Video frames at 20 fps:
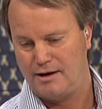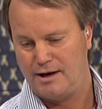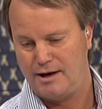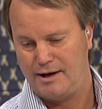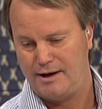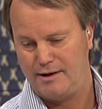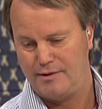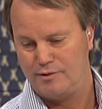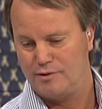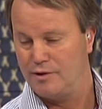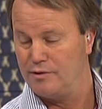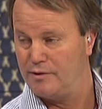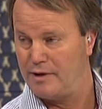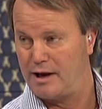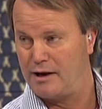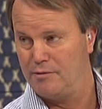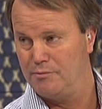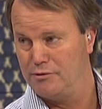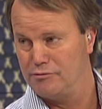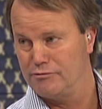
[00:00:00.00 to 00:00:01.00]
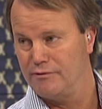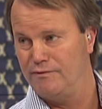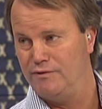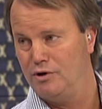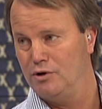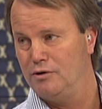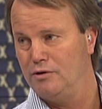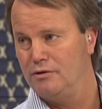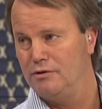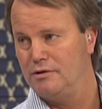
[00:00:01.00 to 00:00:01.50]
uh, that they can be
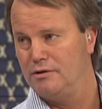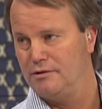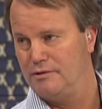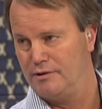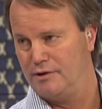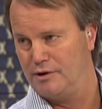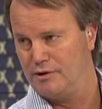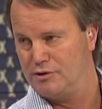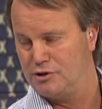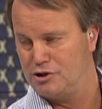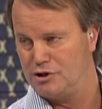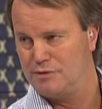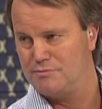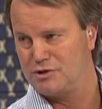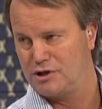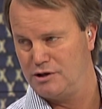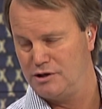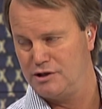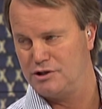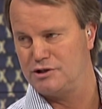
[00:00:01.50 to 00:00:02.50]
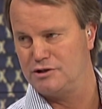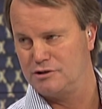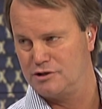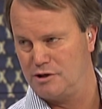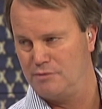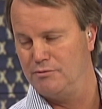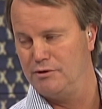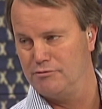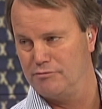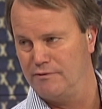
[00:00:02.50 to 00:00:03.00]
reviewed, that the terms and conditions
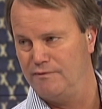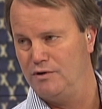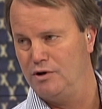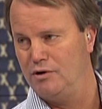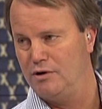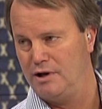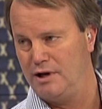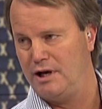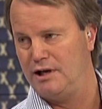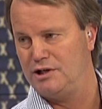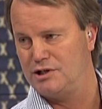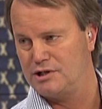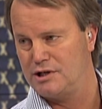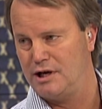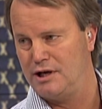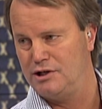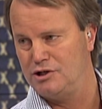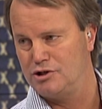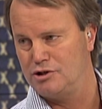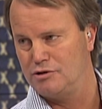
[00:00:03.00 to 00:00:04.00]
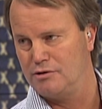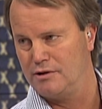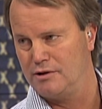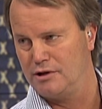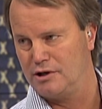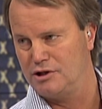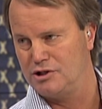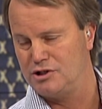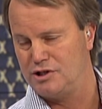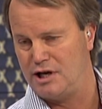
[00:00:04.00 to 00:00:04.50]
can be reviewed at any stage during
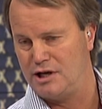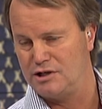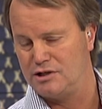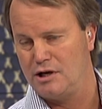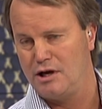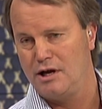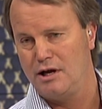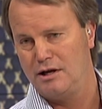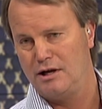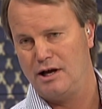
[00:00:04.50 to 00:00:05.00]
the consents.